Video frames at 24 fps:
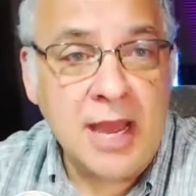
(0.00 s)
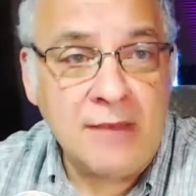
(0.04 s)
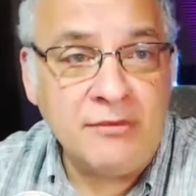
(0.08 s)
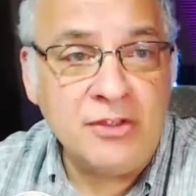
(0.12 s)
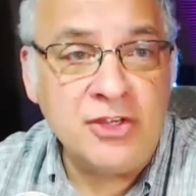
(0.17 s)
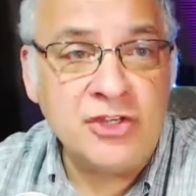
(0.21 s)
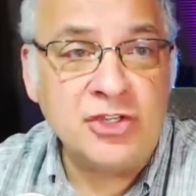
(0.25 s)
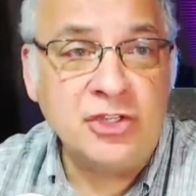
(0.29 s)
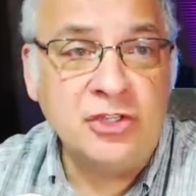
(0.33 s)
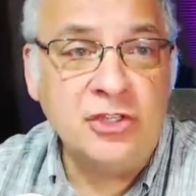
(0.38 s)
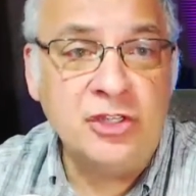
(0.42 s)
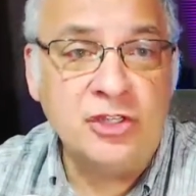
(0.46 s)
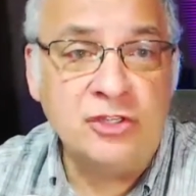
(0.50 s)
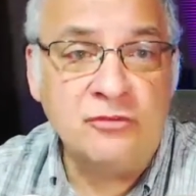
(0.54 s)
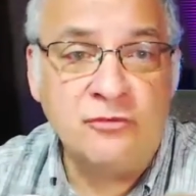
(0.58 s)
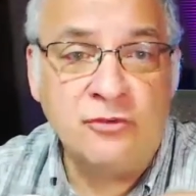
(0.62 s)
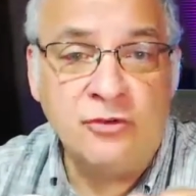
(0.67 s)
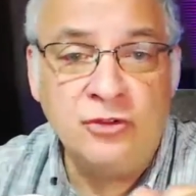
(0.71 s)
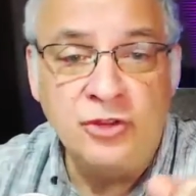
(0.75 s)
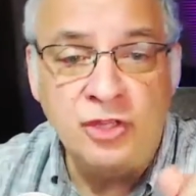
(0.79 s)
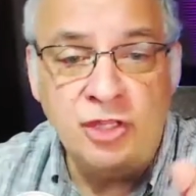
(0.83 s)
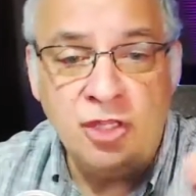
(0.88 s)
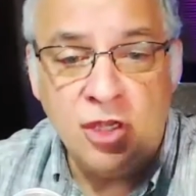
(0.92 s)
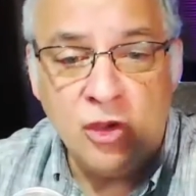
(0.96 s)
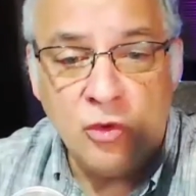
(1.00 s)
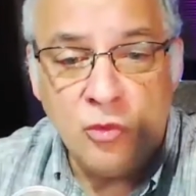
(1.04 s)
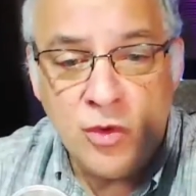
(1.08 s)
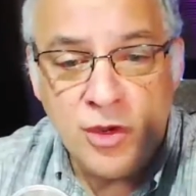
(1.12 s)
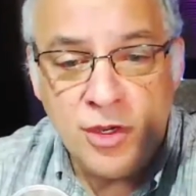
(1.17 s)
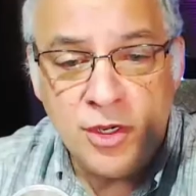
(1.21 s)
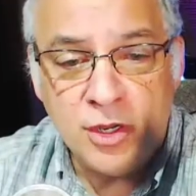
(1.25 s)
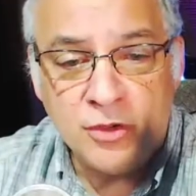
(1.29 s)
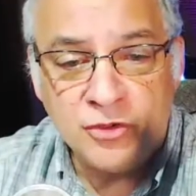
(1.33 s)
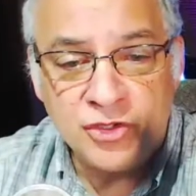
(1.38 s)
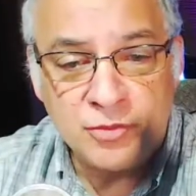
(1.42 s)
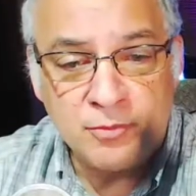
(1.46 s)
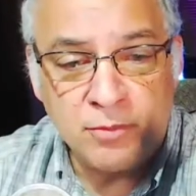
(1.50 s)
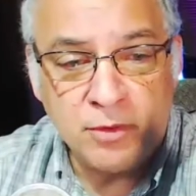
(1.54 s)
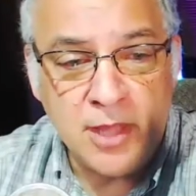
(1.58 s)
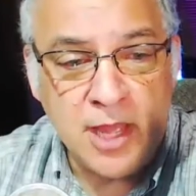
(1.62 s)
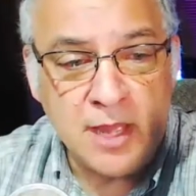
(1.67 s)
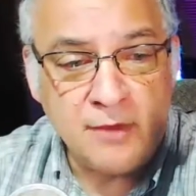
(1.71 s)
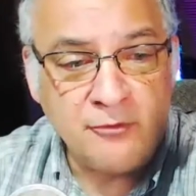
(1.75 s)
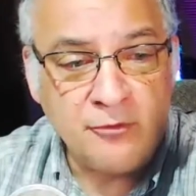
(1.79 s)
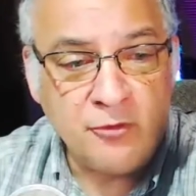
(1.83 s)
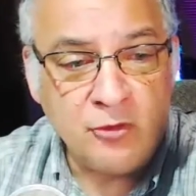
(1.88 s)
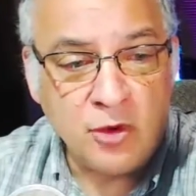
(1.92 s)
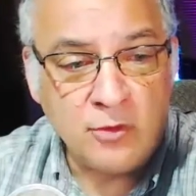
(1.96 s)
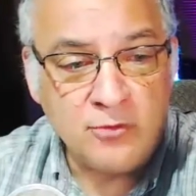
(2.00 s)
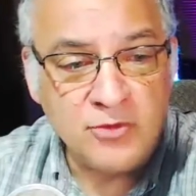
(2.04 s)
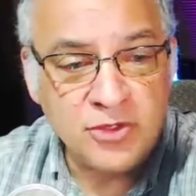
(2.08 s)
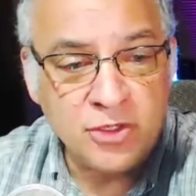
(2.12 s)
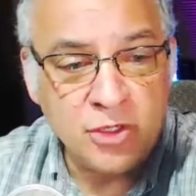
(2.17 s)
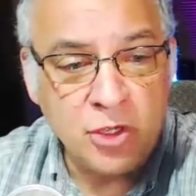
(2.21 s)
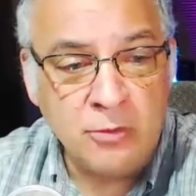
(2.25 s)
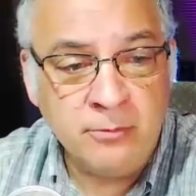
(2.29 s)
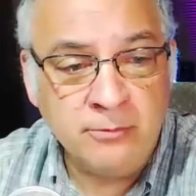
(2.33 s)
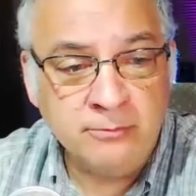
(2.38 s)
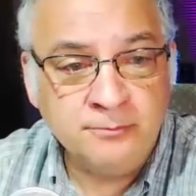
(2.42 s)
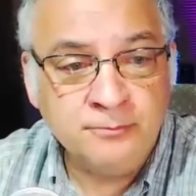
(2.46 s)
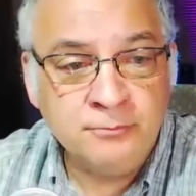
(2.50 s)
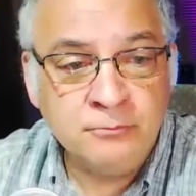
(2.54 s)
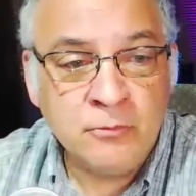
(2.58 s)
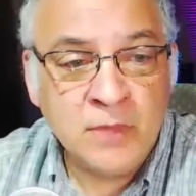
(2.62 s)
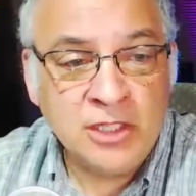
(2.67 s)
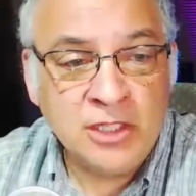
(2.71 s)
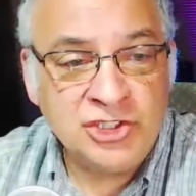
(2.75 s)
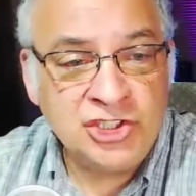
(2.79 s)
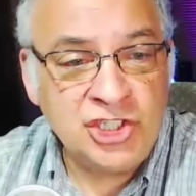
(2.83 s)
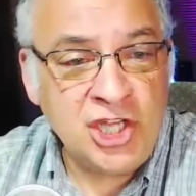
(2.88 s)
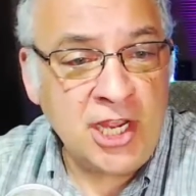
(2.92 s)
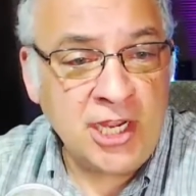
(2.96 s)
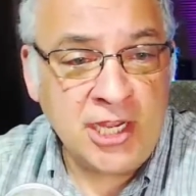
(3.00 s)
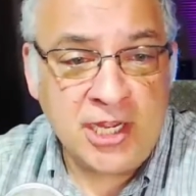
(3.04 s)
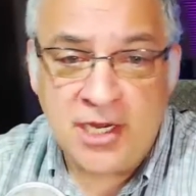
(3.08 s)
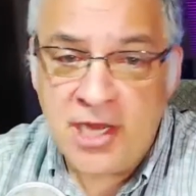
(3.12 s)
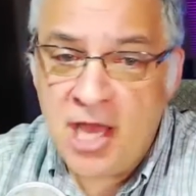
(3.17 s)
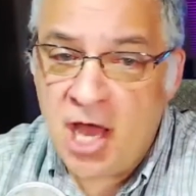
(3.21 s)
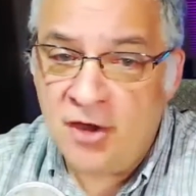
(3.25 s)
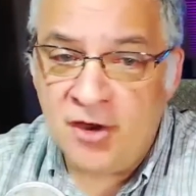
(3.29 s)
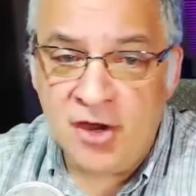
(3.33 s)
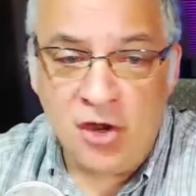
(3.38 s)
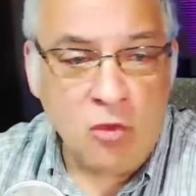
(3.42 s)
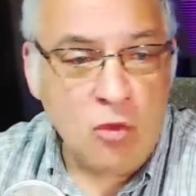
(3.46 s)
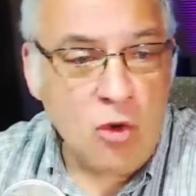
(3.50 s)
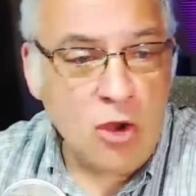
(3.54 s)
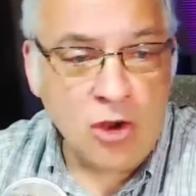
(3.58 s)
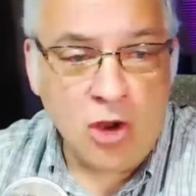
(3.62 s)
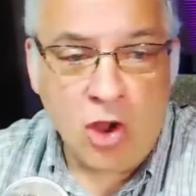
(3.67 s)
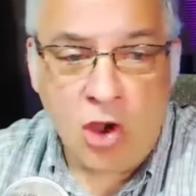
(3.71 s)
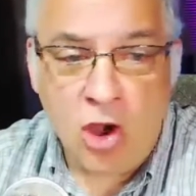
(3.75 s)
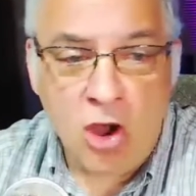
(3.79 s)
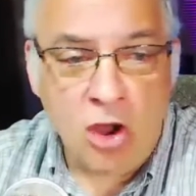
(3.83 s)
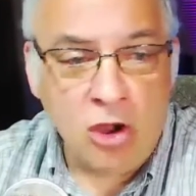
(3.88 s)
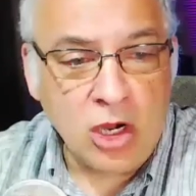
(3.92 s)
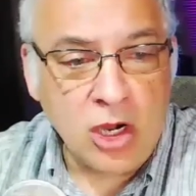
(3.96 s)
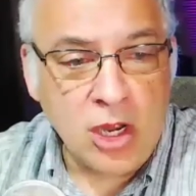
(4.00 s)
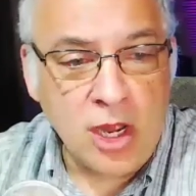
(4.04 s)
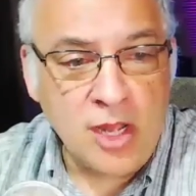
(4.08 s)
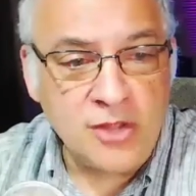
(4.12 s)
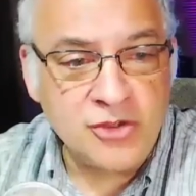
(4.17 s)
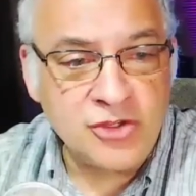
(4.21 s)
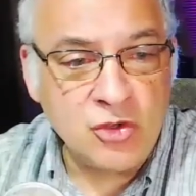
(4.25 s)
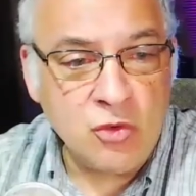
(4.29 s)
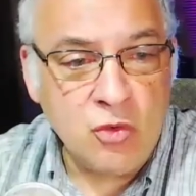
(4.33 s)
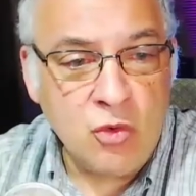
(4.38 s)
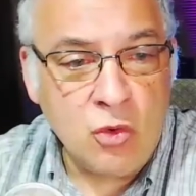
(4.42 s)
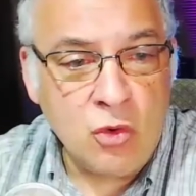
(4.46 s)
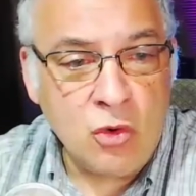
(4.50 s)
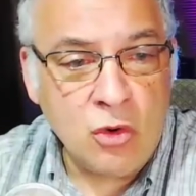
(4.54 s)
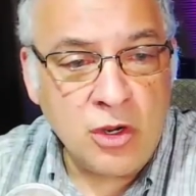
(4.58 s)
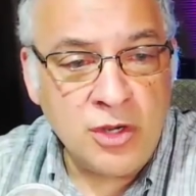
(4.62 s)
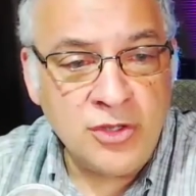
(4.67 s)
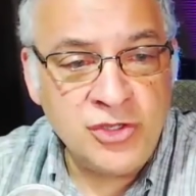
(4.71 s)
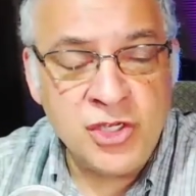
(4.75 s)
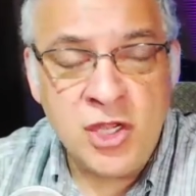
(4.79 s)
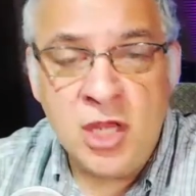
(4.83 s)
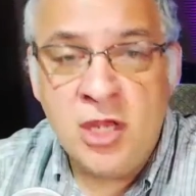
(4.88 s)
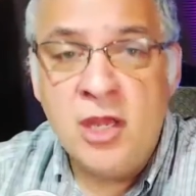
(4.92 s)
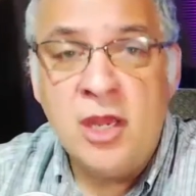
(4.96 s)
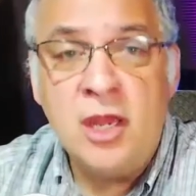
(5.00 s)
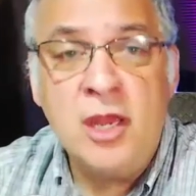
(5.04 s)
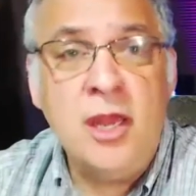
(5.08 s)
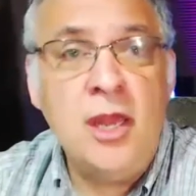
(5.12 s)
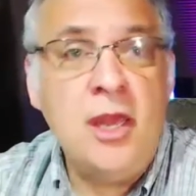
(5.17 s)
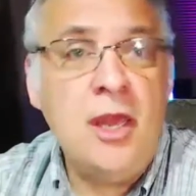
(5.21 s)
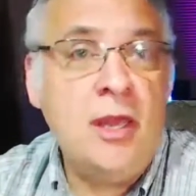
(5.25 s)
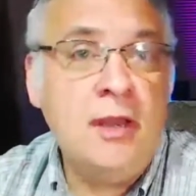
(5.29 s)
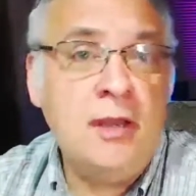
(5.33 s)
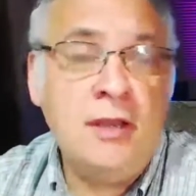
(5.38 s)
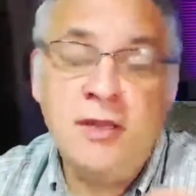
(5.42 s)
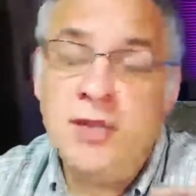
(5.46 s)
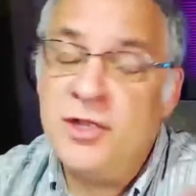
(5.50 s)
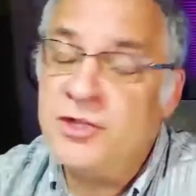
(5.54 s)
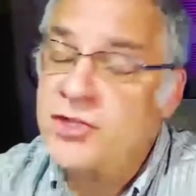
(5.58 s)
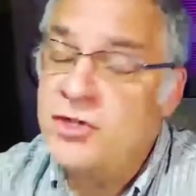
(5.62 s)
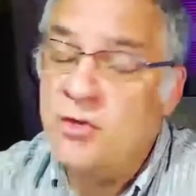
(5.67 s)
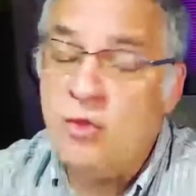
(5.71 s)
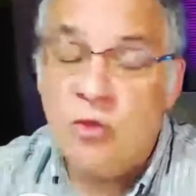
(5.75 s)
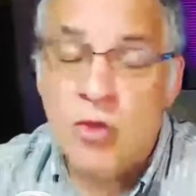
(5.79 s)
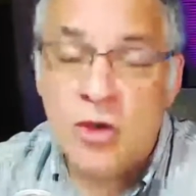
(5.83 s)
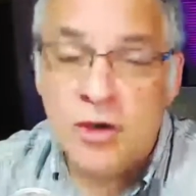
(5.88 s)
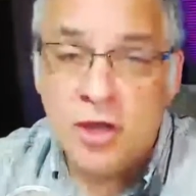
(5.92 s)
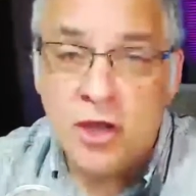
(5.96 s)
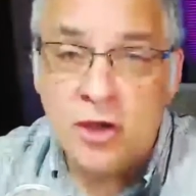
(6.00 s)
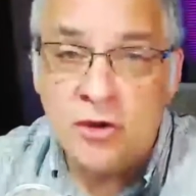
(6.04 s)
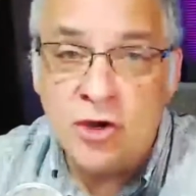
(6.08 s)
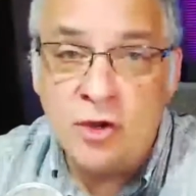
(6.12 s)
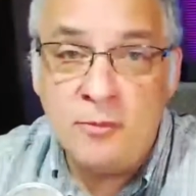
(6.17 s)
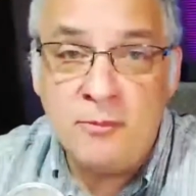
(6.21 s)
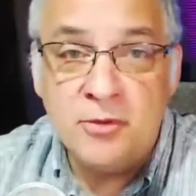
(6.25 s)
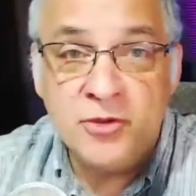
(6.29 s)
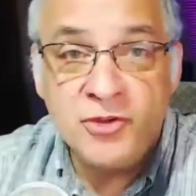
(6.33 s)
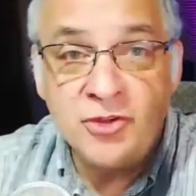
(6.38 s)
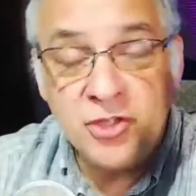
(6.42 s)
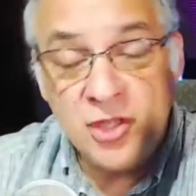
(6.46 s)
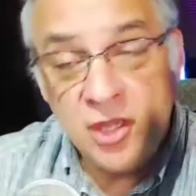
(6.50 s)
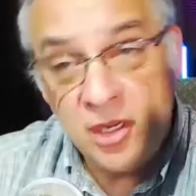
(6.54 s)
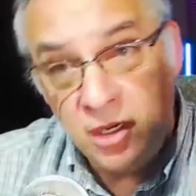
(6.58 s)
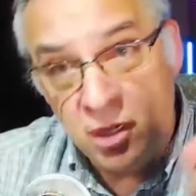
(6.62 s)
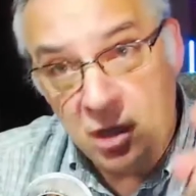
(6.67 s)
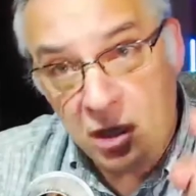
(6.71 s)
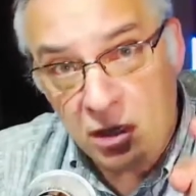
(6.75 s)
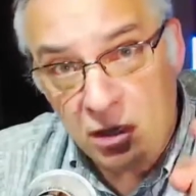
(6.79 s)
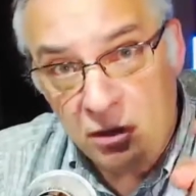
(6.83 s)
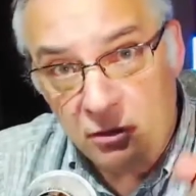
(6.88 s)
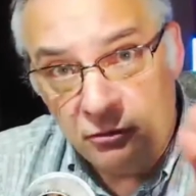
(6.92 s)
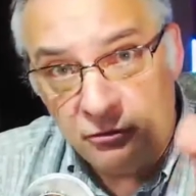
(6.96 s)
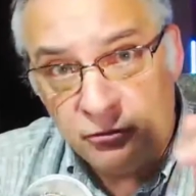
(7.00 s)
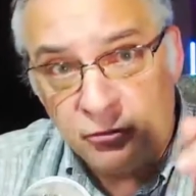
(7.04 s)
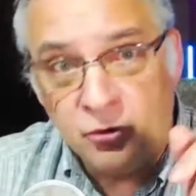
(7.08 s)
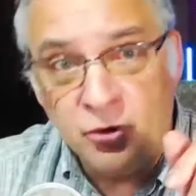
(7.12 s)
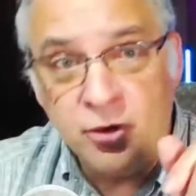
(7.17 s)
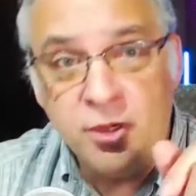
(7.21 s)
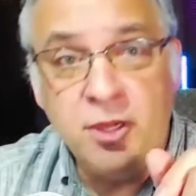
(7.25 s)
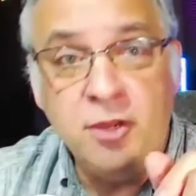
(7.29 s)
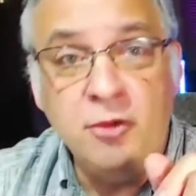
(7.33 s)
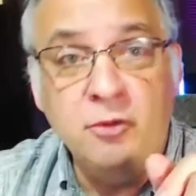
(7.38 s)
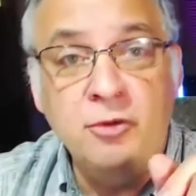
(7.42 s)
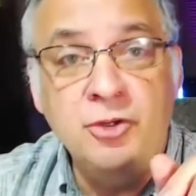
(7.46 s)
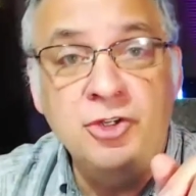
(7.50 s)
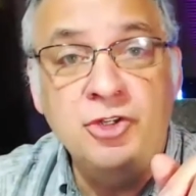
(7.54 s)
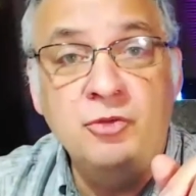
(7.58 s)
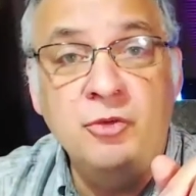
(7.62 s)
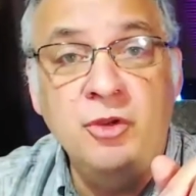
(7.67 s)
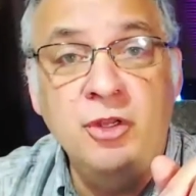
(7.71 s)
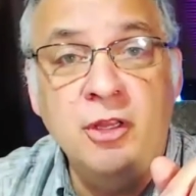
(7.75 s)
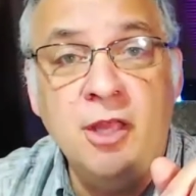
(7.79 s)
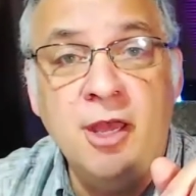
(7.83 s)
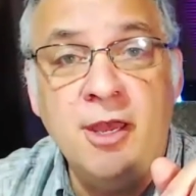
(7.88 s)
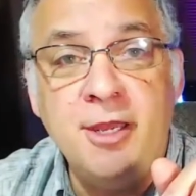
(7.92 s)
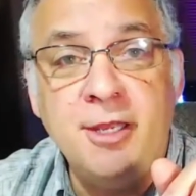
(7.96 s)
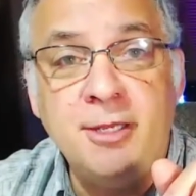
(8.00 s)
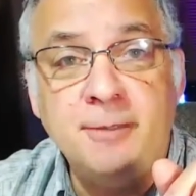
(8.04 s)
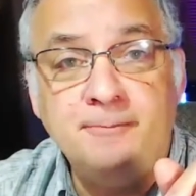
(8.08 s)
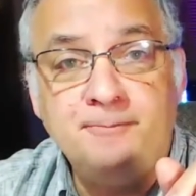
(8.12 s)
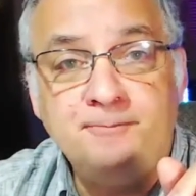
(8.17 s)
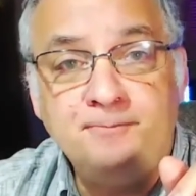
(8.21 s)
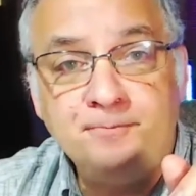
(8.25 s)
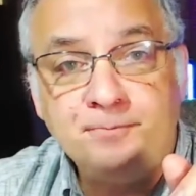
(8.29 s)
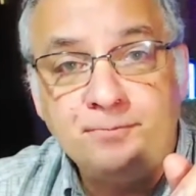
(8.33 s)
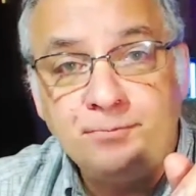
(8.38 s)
Obviously, it's for the Windows platform, so check it out. It won all kinds of awards, and it's 100% free, which we like.